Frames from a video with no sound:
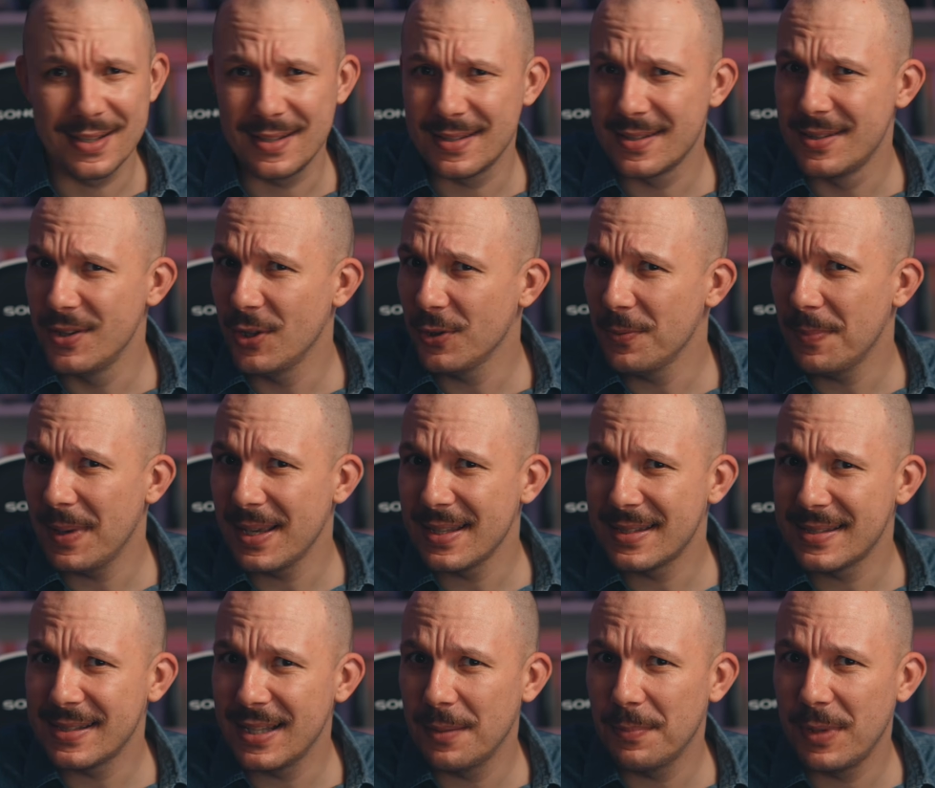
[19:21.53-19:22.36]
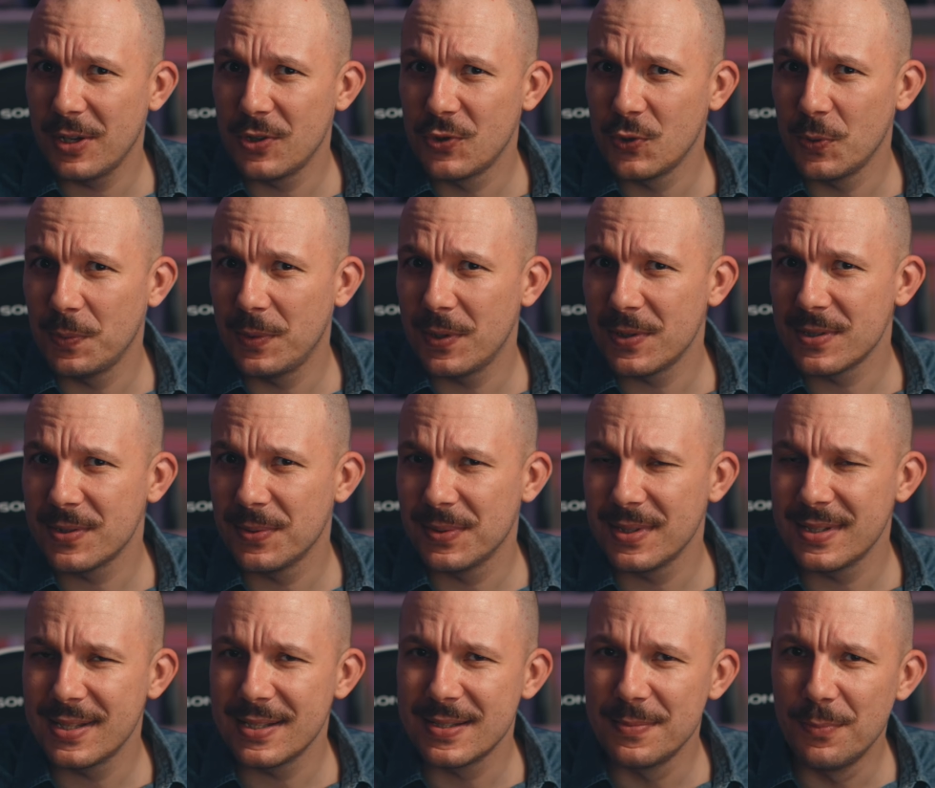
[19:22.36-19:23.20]
It's not by Sun, by Jupiter. So
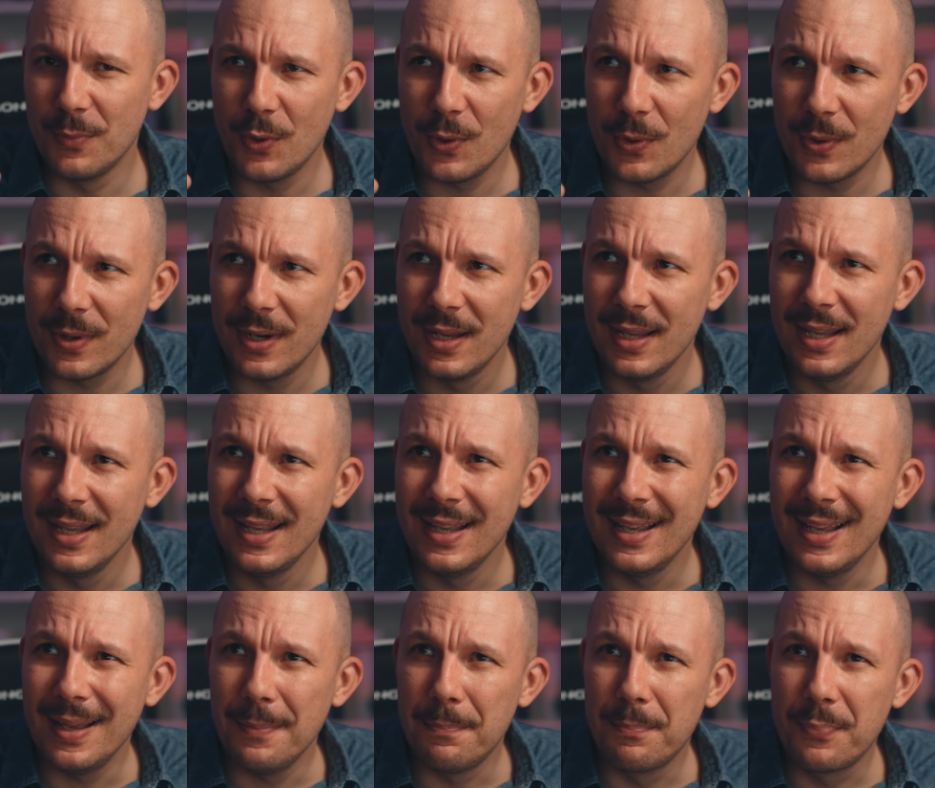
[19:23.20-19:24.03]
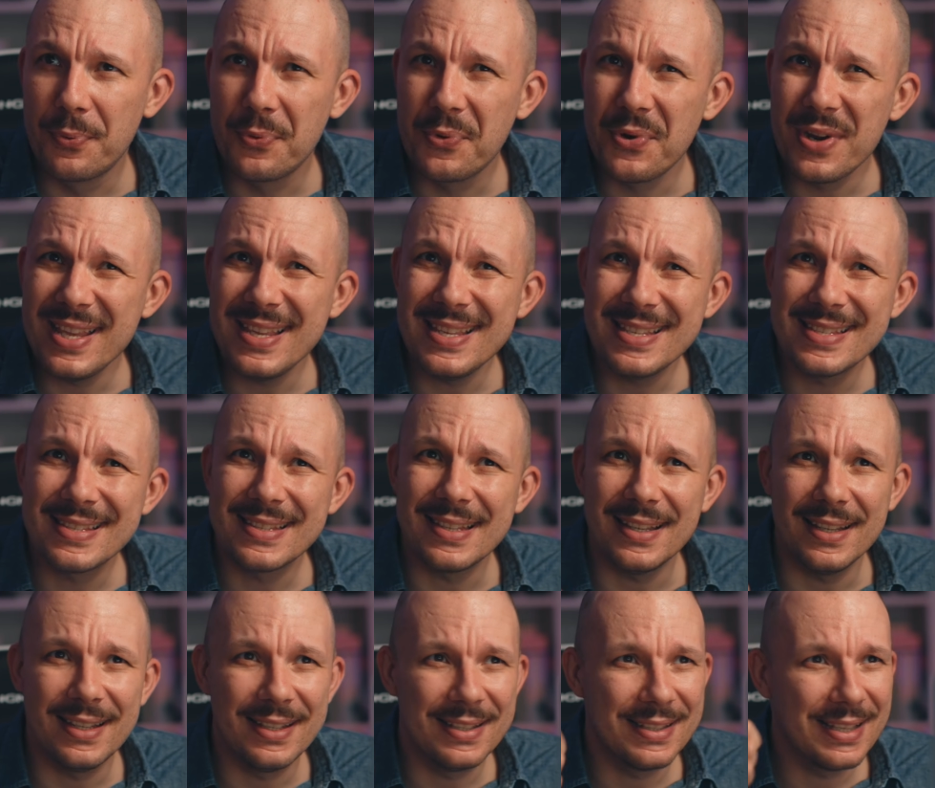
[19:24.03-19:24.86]
this is more
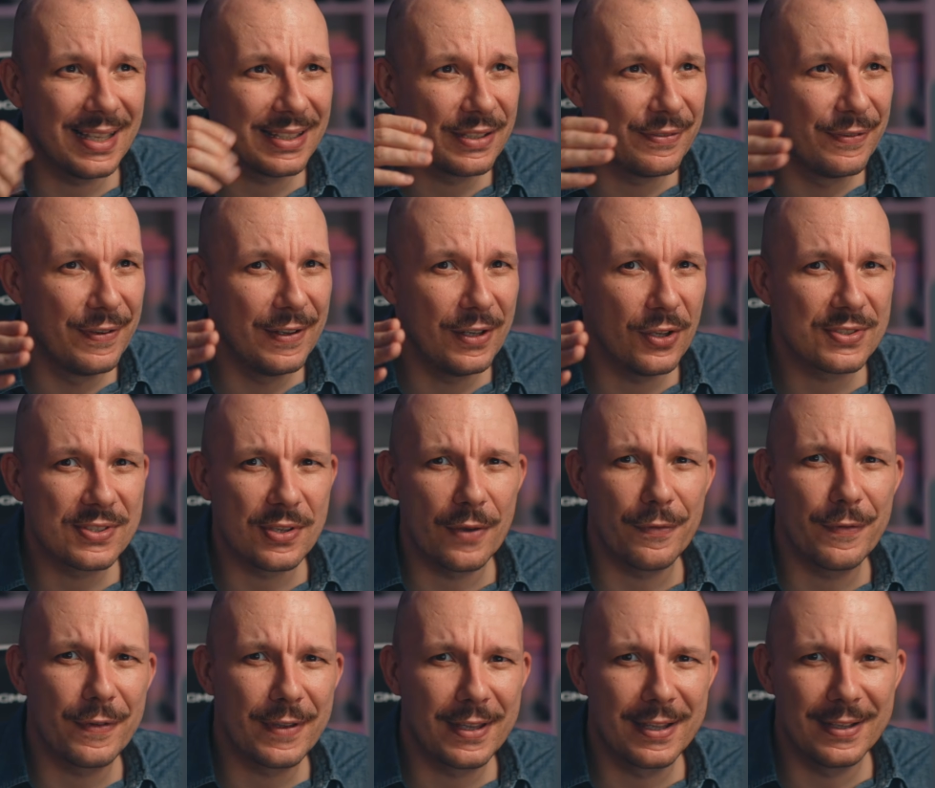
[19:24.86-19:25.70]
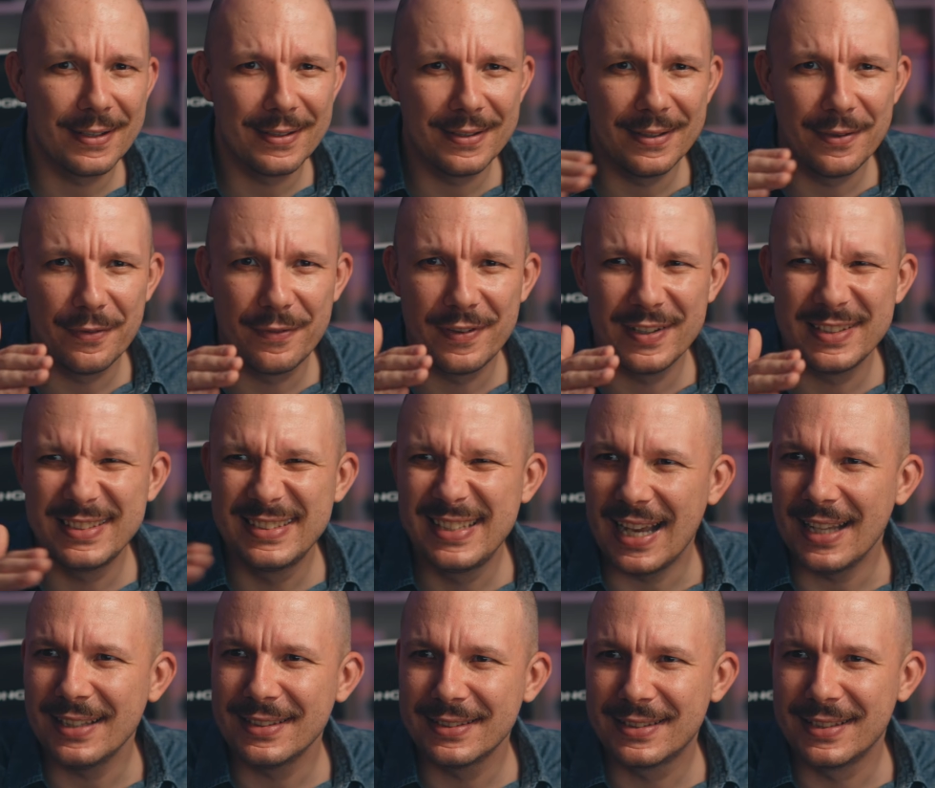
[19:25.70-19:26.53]
priest in that philosophical
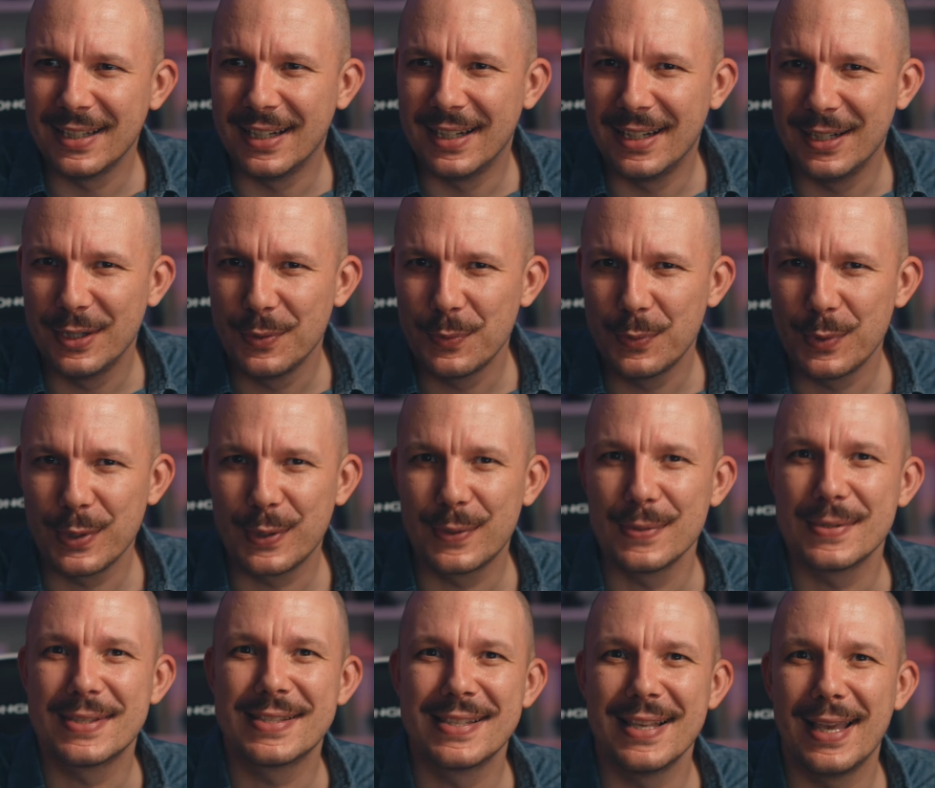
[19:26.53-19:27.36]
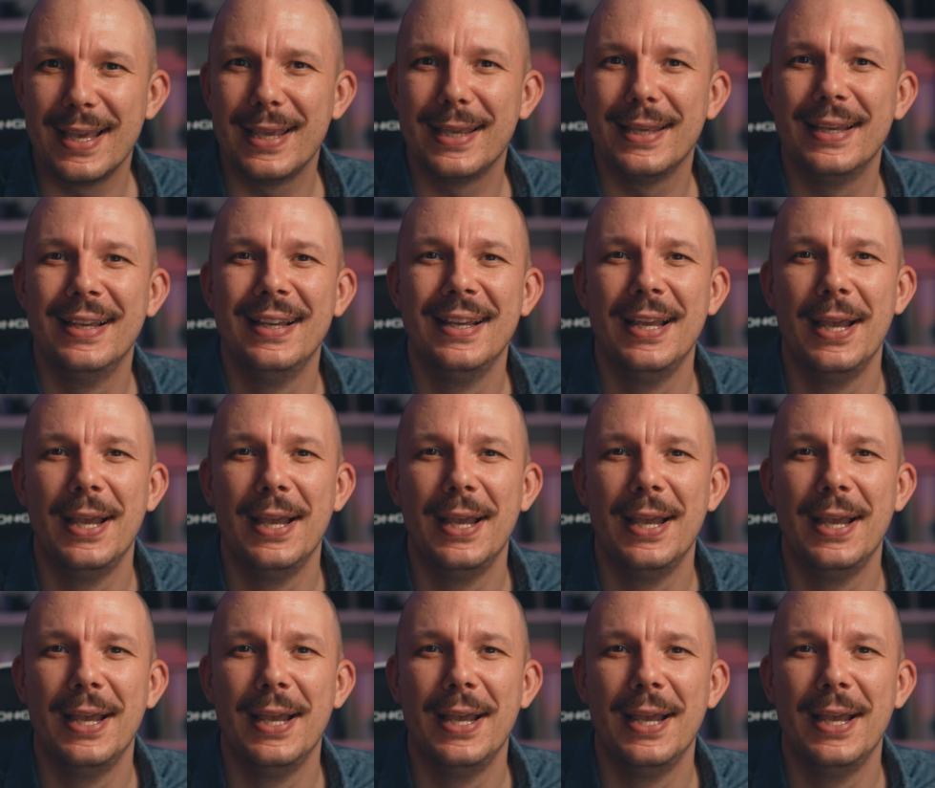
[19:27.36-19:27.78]
Vedanta, we could say,